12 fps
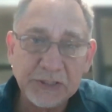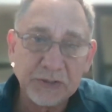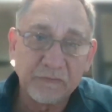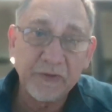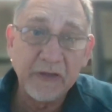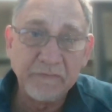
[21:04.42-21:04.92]

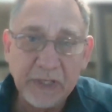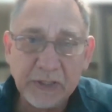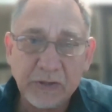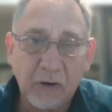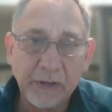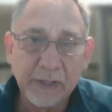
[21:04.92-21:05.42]
of every
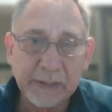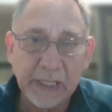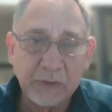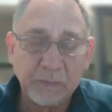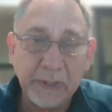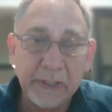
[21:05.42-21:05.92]
dollar
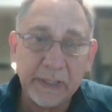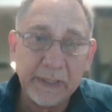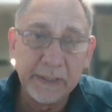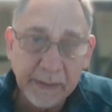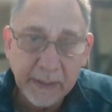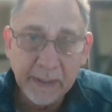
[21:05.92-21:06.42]
that we
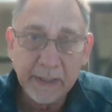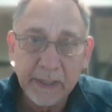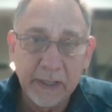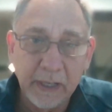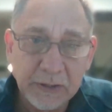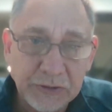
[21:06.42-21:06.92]
earn
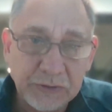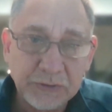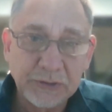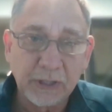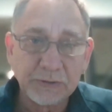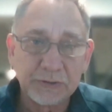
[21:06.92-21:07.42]
goes to
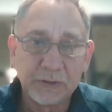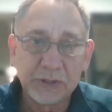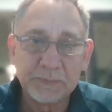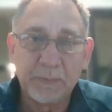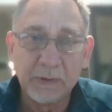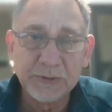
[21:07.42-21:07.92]
social
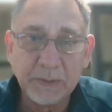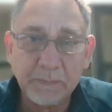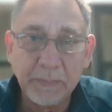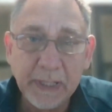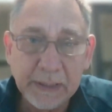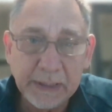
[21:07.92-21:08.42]

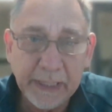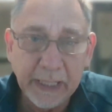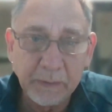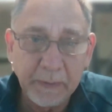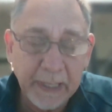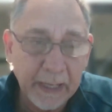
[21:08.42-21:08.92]
responsibility,
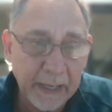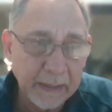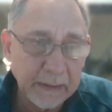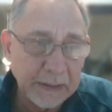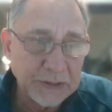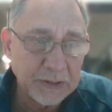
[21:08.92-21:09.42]
and we
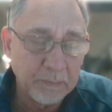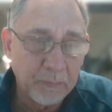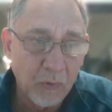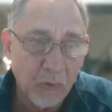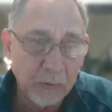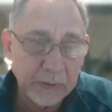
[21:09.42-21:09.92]
currently
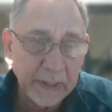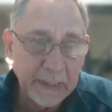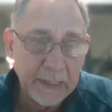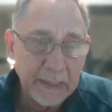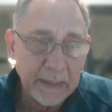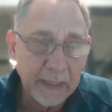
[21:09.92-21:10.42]
support
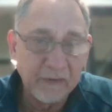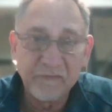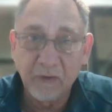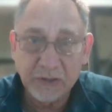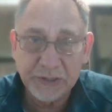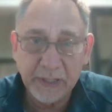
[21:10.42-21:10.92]

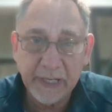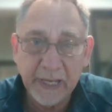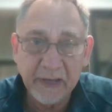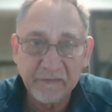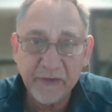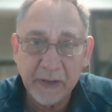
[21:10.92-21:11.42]
foster
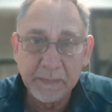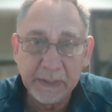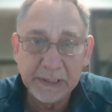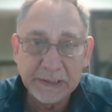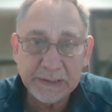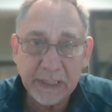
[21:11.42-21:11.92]
care
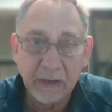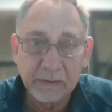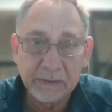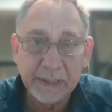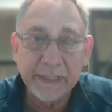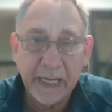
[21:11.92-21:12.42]
families
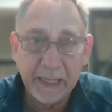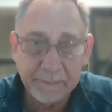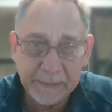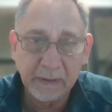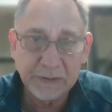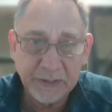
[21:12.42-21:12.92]
out in Cape
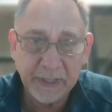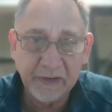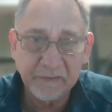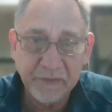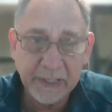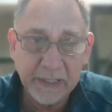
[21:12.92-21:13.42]
Town, South
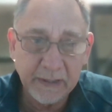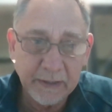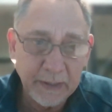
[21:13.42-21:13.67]
Africa.